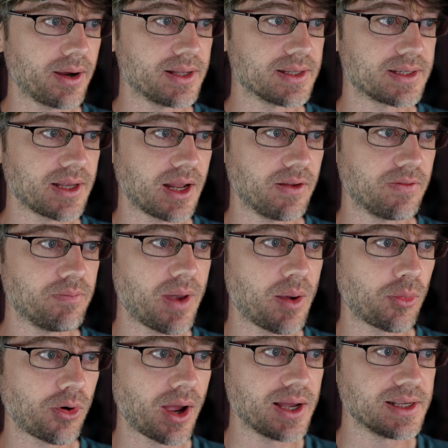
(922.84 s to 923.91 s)
instead of
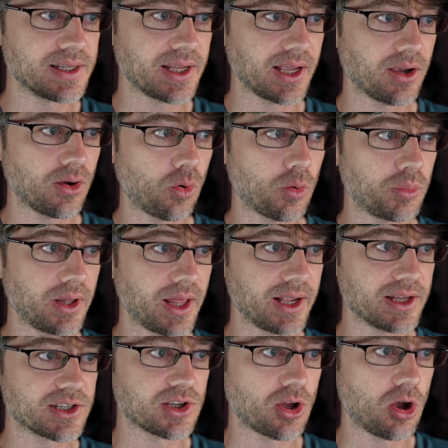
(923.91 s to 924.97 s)
memorizing it or playing
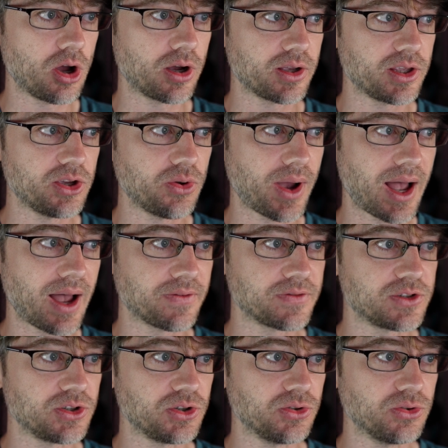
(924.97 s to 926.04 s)
a song, you have
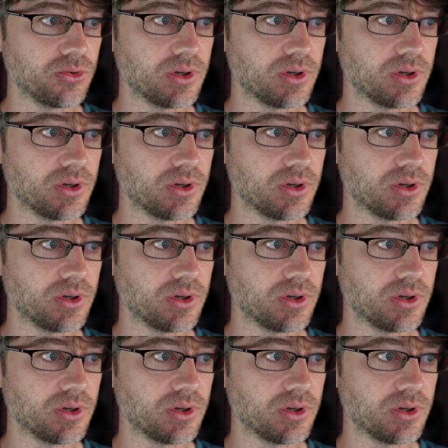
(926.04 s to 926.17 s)
to get